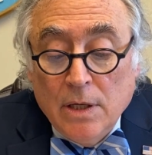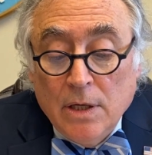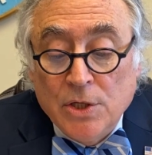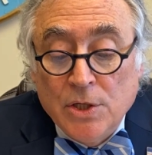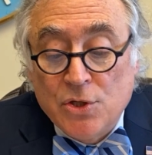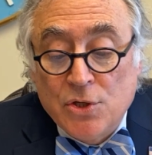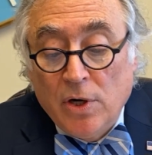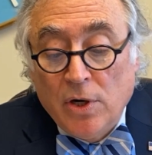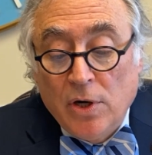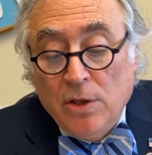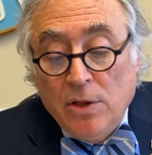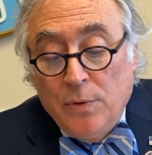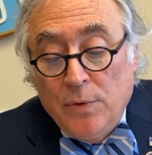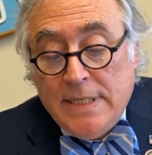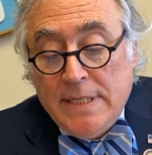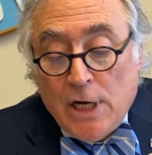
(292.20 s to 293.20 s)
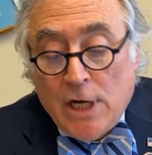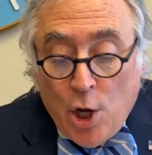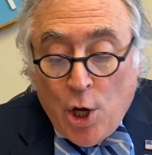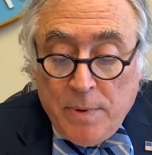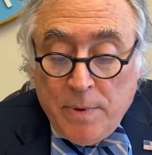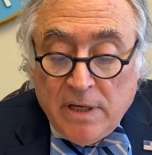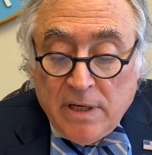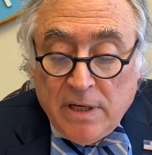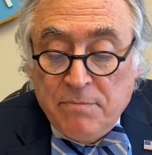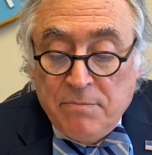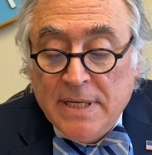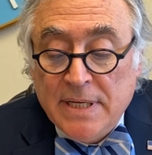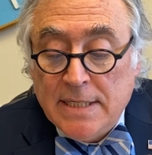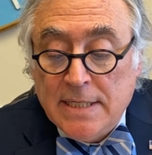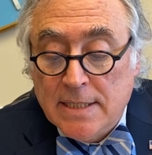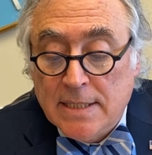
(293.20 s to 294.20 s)
Concerning the recent opening of
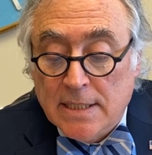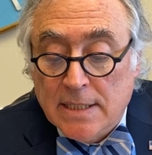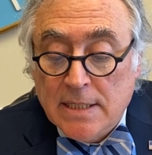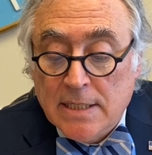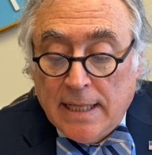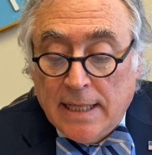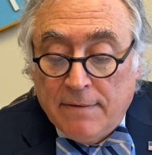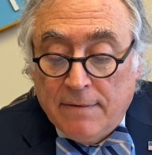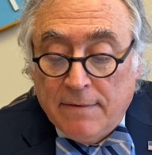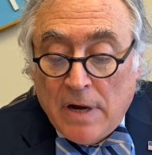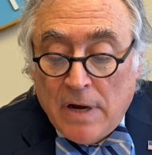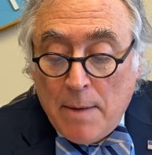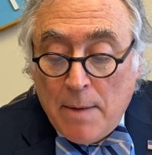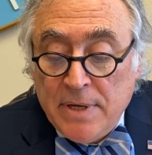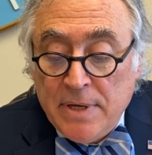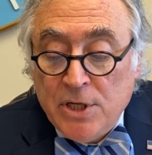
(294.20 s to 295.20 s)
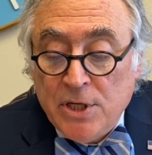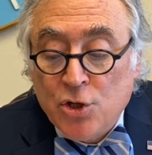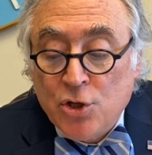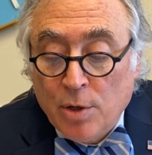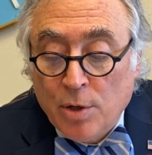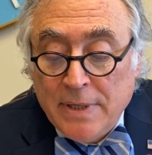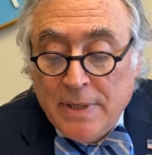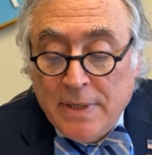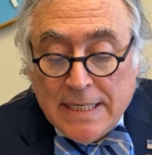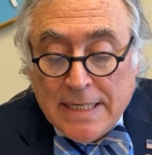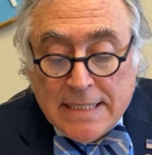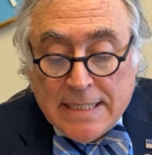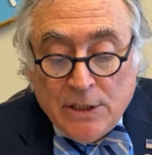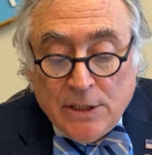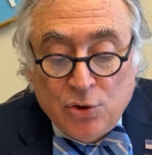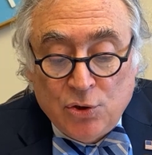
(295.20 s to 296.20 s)
businesses that have not been determined
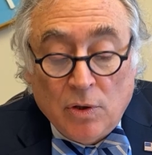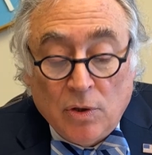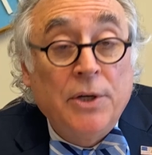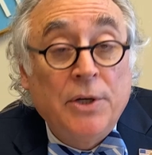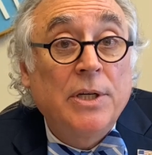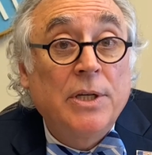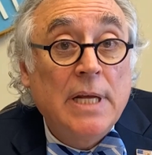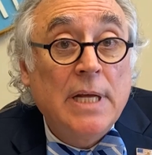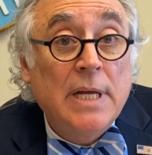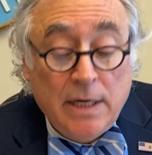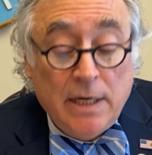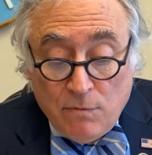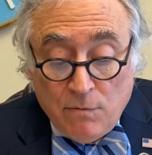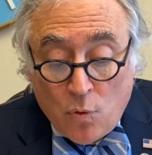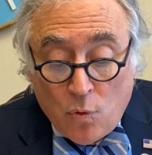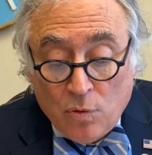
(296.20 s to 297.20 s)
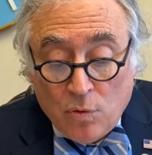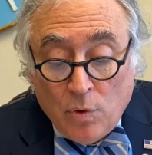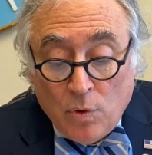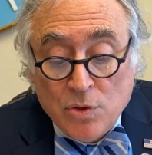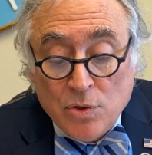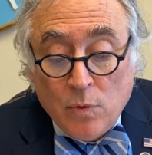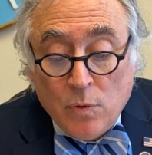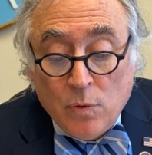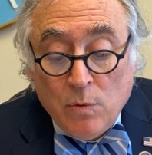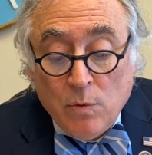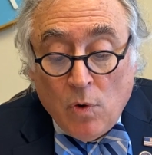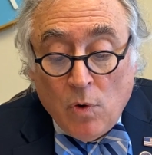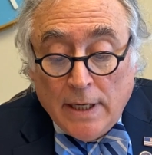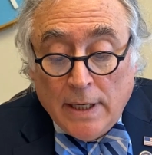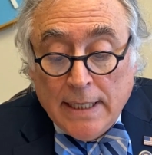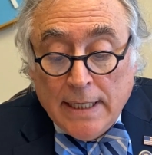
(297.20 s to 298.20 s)
essential under Executive Order
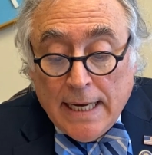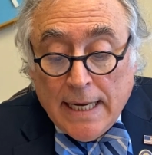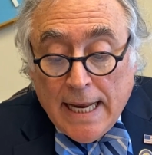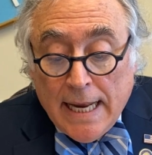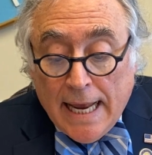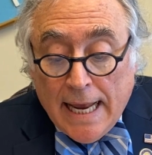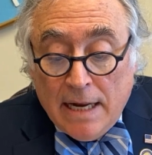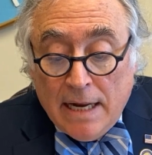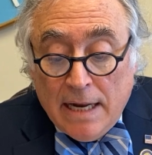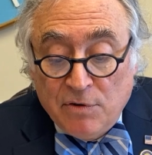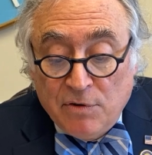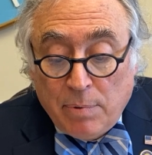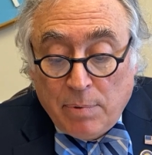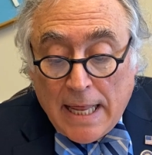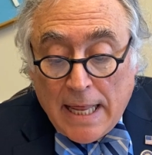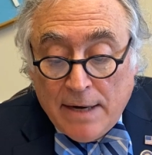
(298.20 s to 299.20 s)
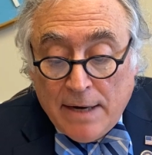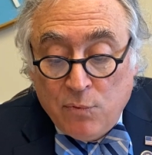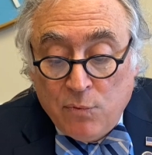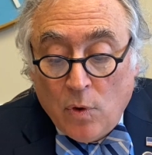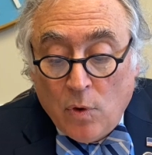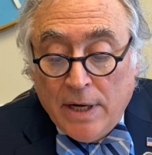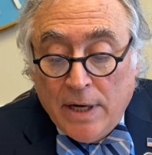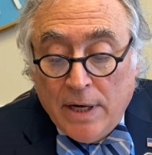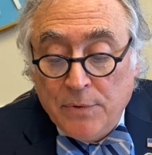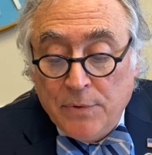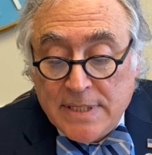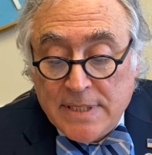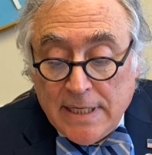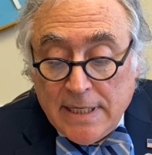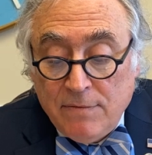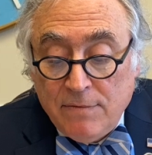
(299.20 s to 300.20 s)
121 and have applied for and
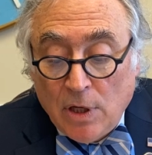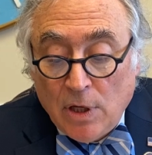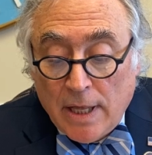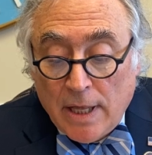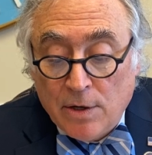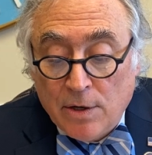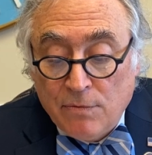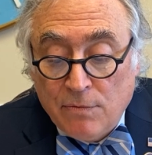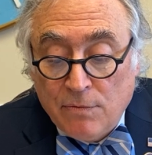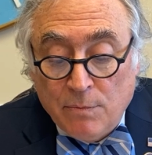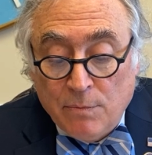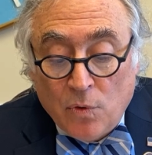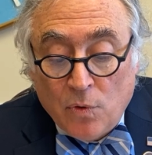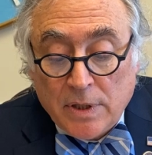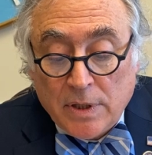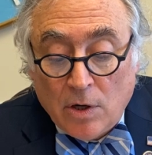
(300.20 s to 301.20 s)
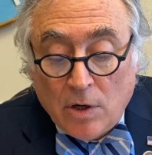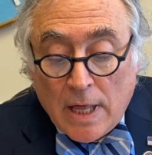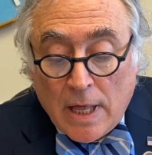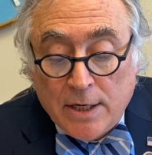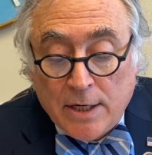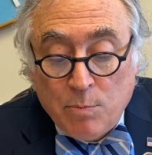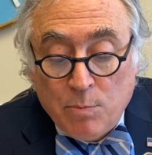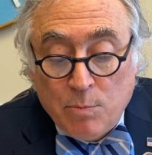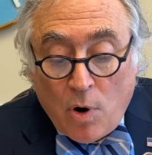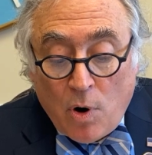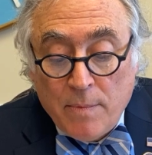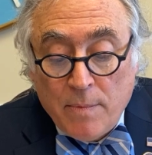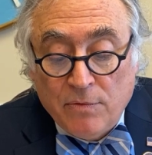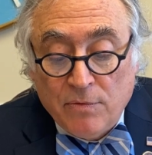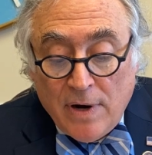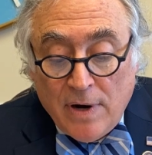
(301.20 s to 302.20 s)
received a letter from North Carolina
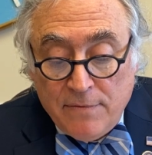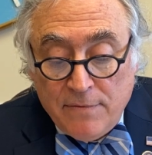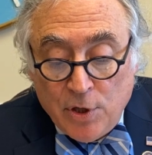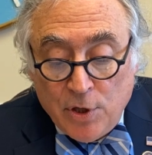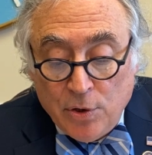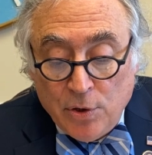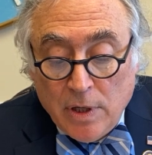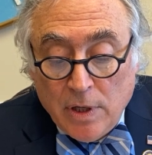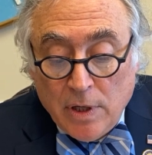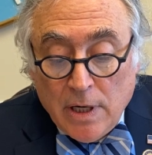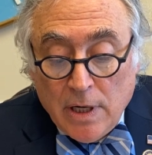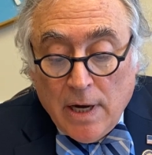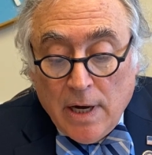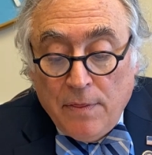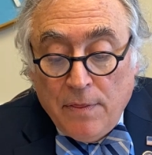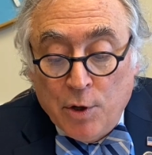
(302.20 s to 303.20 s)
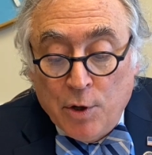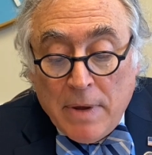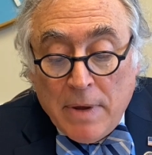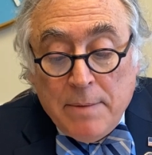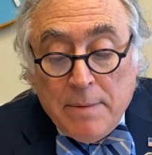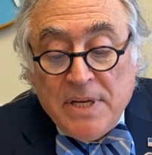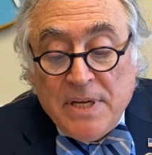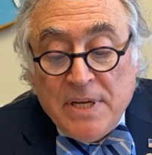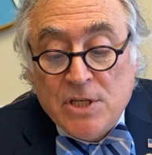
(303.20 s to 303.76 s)
Department of Revenue, there may be